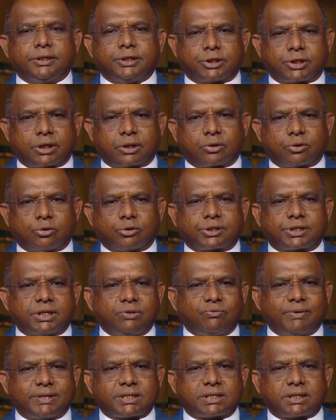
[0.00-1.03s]
This includes
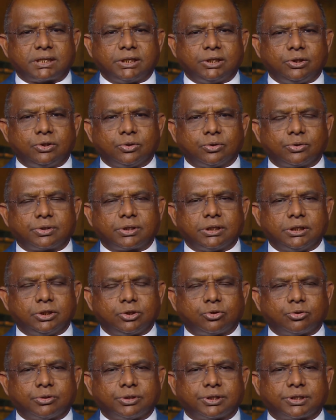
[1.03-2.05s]
investing in youth
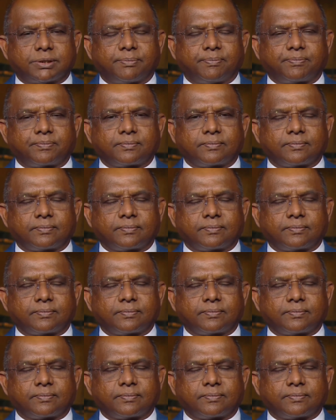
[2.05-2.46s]
in tourism.